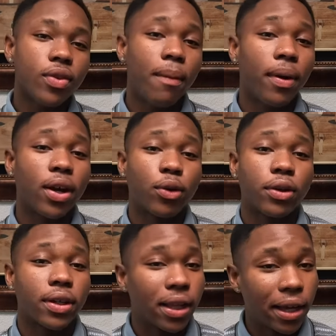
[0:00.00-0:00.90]
I'm about to go
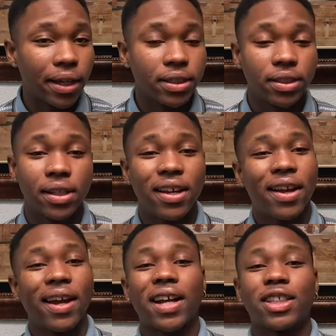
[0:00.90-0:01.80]
to class.
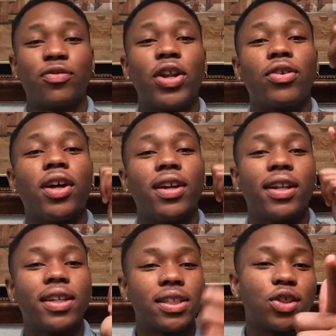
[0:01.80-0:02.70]
I got this video done
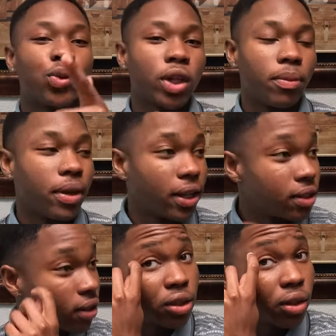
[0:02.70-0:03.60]
in less than 20
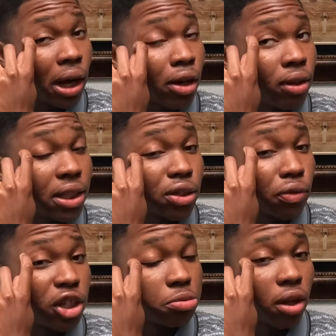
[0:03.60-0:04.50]
minutes. You know, I don't like to
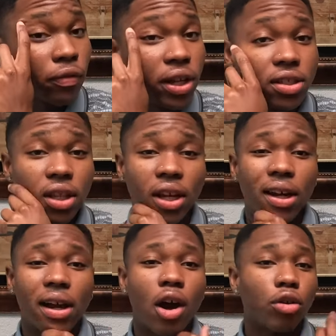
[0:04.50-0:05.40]
rush my vids. Like,
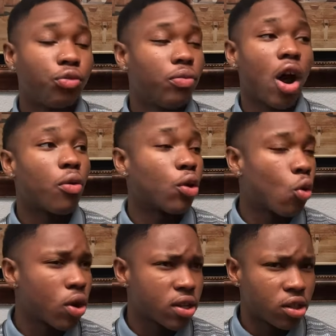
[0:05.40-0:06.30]
I'll
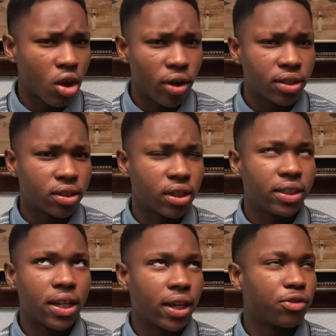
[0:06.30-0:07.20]
record as long as
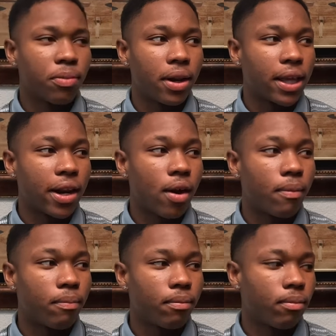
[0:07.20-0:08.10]
it takes for me to get
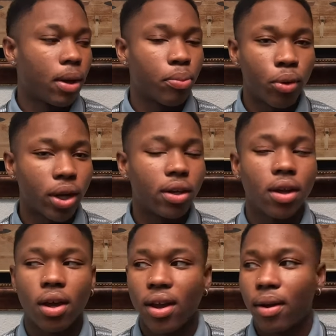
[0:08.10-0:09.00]
out my point,
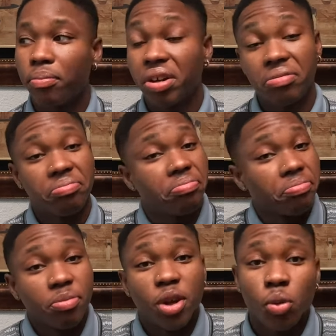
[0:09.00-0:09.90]
but
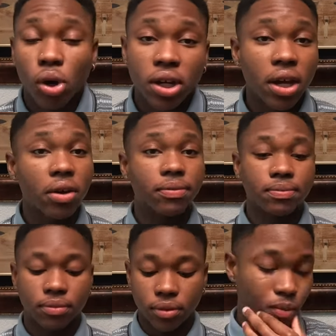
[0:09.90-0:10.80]
it worked out.
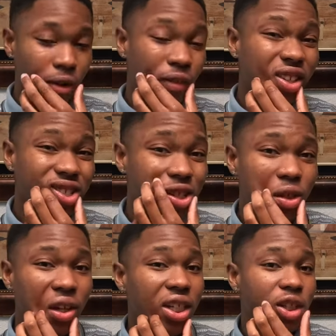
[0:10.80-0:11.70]
My face is
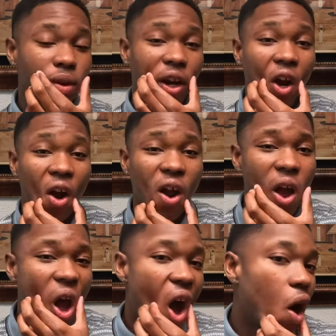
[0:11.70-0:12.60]
so itchy right here.
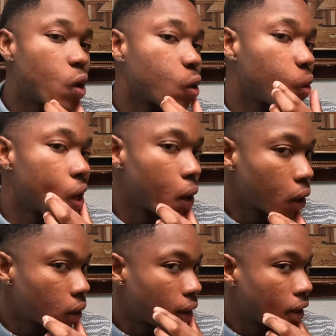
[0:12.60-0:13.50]
I don't know why.
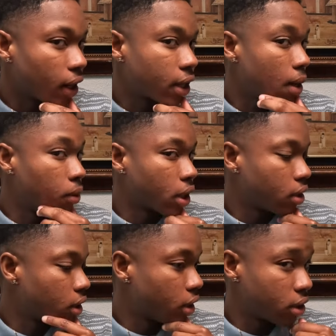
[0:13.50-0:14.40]
And I kept
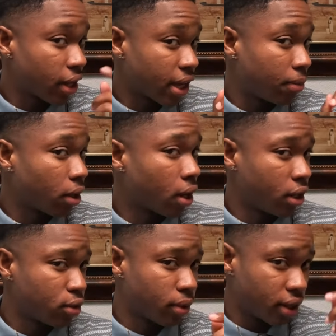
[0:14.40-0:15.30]
looking to this. I kept looking
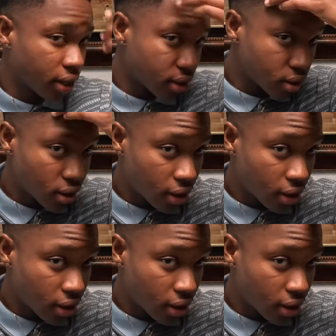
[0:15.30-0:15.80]
this way because